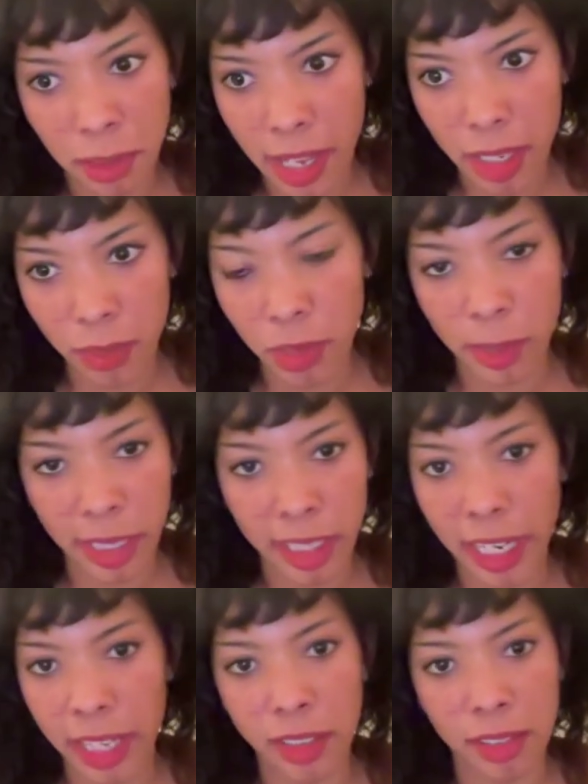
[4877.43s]
had everywhere
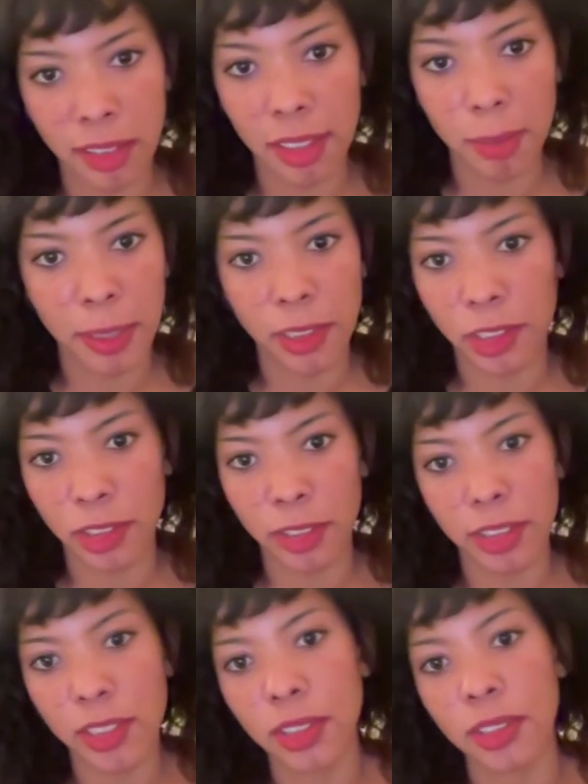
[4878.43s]
and your zippy
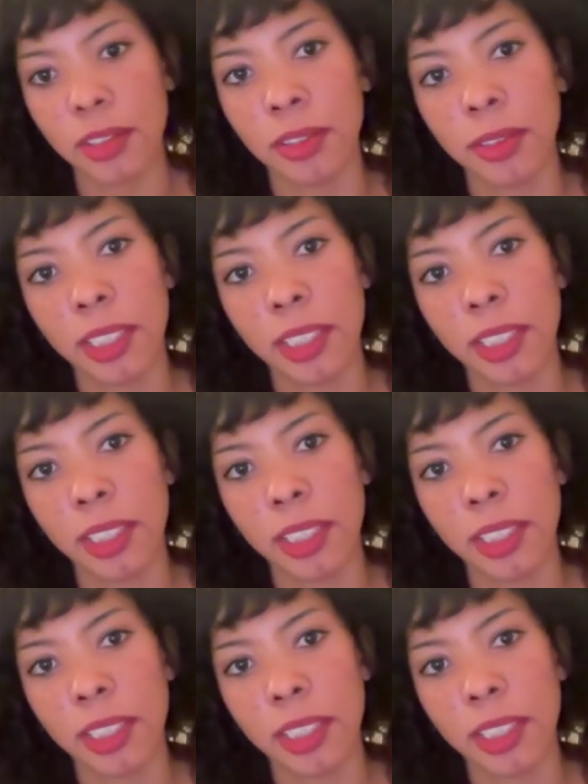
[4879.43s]
shirt too.